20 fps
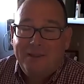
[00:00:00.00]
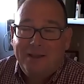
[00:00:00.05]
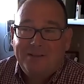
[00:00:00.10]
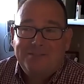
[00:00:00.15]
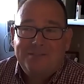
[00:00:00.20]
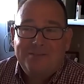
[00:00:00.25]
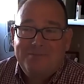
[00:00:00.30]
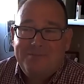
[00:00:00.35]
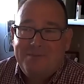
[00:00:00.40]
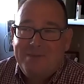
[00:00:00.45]

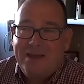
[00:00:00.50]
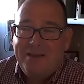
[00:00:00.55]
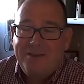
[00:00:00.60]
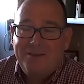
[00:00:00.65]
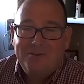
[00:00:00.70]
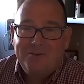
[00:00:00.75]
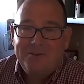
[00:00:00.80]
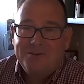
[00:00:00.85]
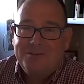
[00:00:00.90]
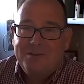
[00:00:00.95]

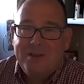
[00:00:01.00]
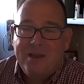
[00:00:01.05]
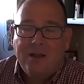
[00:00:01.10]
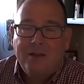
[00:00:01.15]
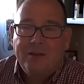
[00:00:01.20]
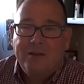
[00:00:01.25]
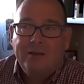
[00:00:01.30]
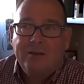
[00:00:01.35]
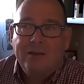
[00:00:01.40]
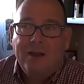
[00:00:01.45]
That you just
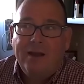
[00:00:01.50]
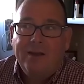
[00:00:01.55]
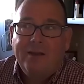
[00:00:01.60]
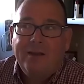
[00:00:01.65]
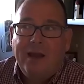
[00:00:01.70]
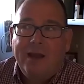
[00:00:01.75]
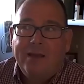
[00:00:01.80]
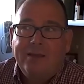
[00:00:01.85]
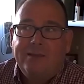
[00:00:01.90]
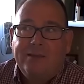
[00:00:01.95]
nailed it.
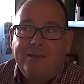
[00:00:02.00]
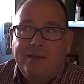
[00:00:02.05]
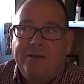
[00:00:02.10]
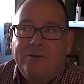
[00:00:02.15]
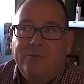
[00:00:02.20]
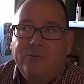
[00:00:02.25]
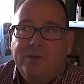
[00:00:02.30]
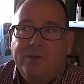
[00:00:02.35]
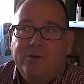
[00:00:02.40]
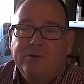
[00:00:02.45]
I
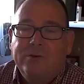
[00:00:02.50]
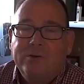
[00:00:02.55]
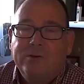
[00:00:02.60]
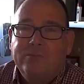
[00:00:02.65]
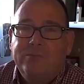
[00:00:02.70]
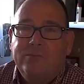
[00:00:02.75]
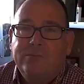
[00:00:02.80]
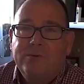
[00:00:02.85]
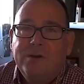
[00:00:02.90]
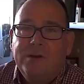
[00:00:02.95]
think we could
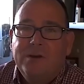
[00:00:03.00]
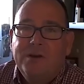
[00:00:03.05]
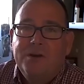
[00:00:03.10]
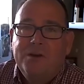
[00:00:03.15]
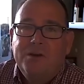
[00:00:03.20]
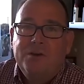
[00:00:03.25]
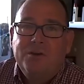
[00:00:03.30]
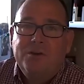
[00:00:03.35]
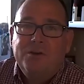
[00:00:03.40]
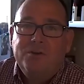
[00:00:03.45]
have
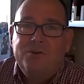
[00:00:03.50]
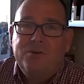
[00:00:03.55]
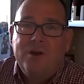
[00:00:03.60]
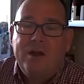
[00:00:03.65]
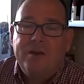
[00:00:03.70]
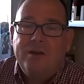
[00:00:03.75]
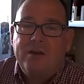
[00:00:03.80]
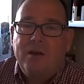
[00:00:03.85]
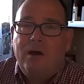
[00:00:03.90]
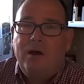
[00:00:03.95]

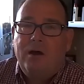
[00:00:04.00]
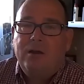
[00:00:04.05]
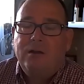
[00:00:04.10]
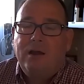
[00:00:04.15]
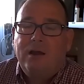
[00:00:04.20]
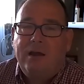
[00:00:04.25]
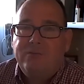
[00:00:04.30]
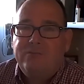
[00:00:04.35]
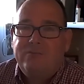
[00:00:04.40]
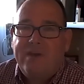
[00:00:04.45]
done it all a
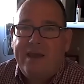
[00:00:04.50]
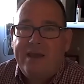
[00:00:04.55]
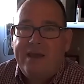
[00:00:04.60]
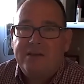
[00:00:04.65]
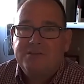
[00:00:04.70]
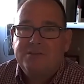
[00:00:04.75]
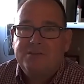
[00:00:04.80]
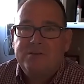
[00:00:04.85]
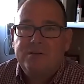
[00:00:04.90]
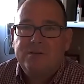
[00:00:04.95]
lot
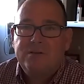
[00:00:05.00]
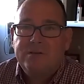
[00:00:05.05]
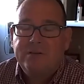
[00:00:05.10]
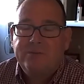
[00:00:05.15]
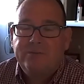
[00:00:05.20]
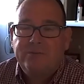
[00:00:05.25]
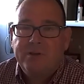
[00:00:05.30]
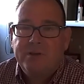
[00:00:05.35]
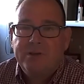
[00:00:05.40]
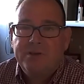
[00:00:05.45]
faster
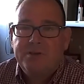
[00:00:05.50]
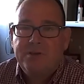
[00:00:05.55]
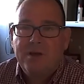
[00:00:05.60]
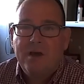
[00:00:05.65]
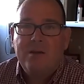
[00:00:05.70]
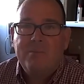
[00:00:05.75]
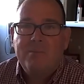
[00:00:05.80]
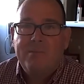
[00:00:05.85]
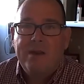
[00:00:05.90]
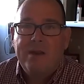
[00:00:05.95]
if we had
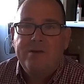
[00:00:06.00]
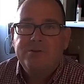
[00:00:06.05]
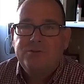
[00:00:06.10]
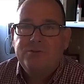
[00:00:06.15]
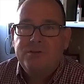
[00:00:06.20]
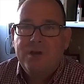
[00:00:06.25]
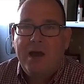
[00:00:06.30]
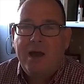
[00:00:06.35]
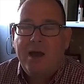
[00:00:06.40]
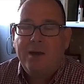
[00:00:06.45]
done a better
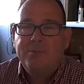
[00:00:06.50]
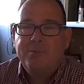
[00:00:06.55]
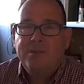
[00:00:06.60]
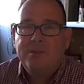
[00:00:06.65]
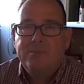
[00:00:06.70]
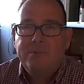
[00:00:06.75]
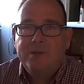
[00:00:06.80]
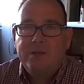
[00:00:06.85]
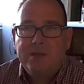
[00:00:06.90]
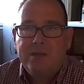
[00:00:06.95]
job in
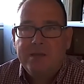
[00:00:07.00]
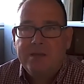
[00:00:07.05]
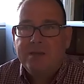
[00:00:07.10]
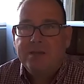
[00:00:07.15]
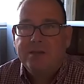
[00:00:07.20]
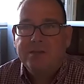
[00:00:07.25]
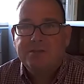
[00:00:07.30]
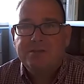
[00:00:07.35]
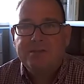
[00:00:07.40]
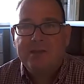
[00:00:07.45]
the
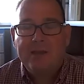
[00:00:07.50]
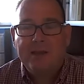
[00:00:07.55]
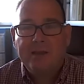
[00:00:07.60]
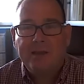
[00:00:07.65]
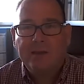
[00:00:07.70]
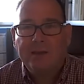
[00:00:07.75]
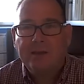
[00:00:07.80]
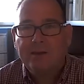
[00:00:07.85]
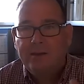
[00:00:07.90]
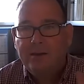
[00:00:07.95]
beginning
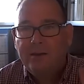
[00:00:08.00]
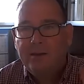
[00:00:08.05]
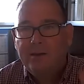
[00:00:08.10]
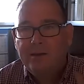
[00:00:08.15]
saying,